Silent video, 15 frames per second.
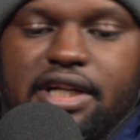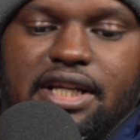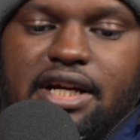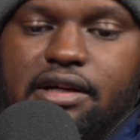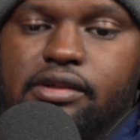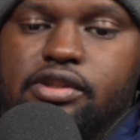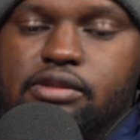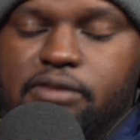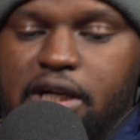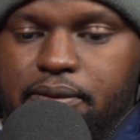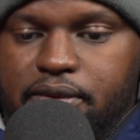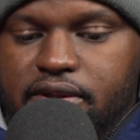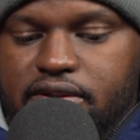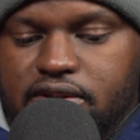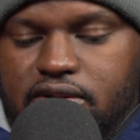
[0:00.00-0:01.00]
Right now, you might
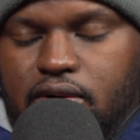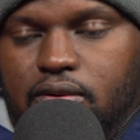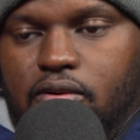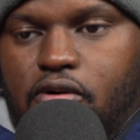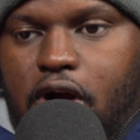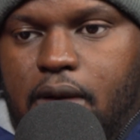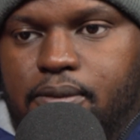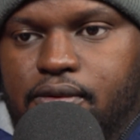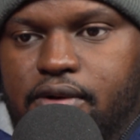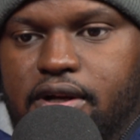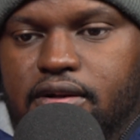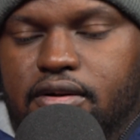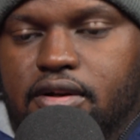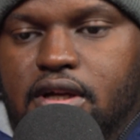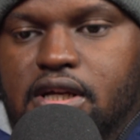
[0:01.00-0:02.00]
be a solo
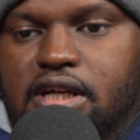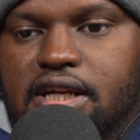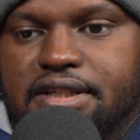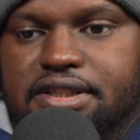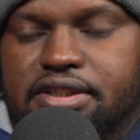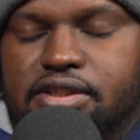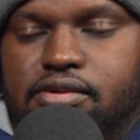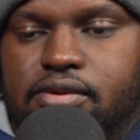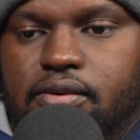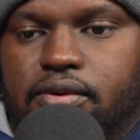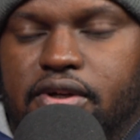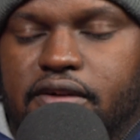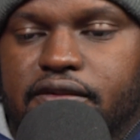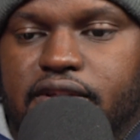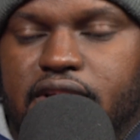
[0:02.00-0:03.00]
operator and it's you
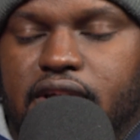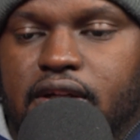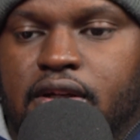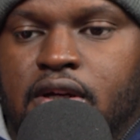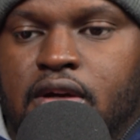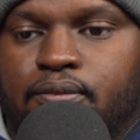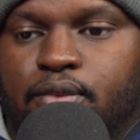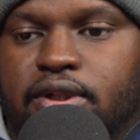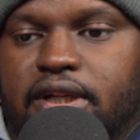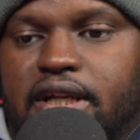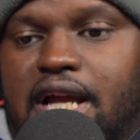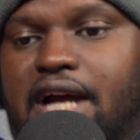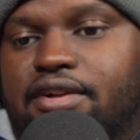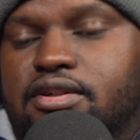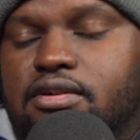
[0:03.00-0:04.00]
doing everything, but
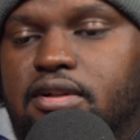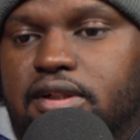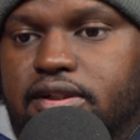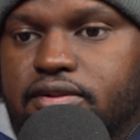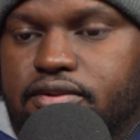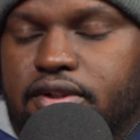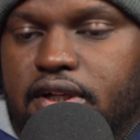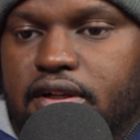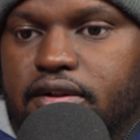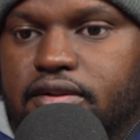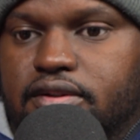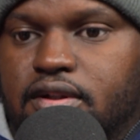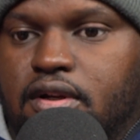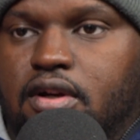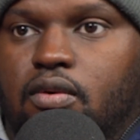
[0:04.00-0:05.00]
like, how do you clean your
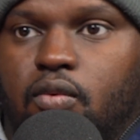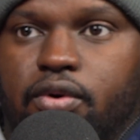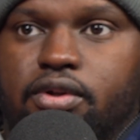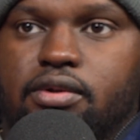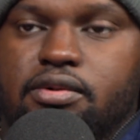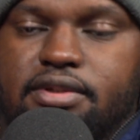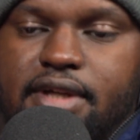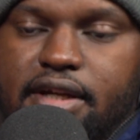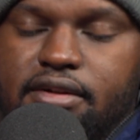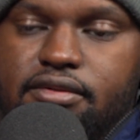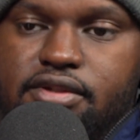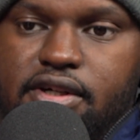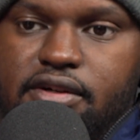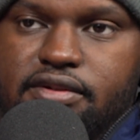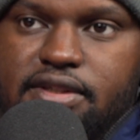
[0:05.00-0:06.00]
chairs? Where do you stack
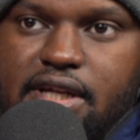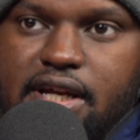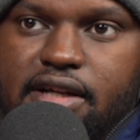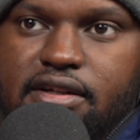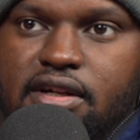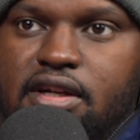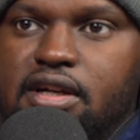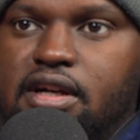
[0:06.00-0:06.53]
your chairs at?